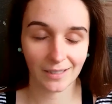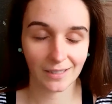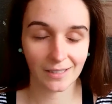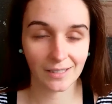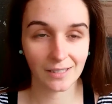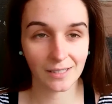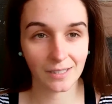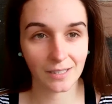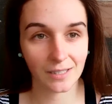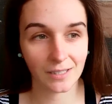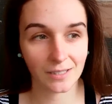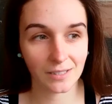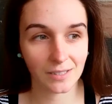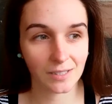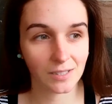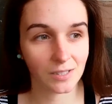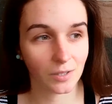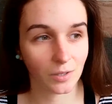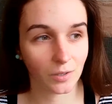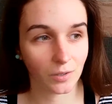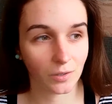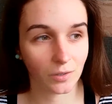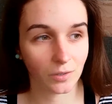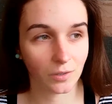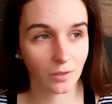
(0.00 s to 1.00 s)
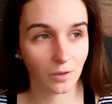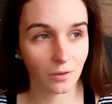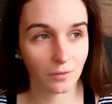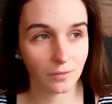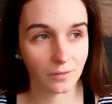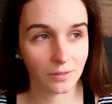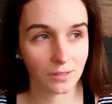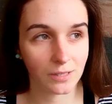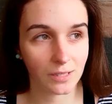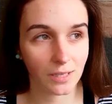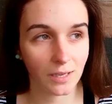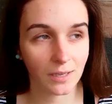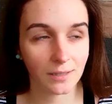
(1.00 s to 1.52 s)
So
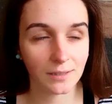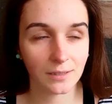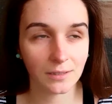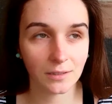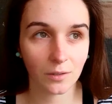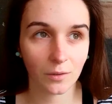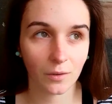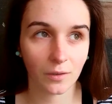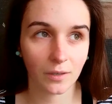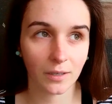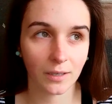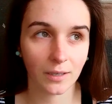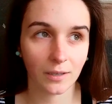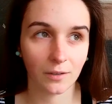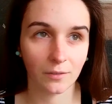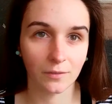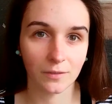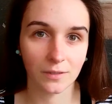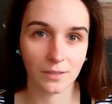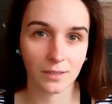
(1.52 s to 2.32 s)
I didn't quite obviously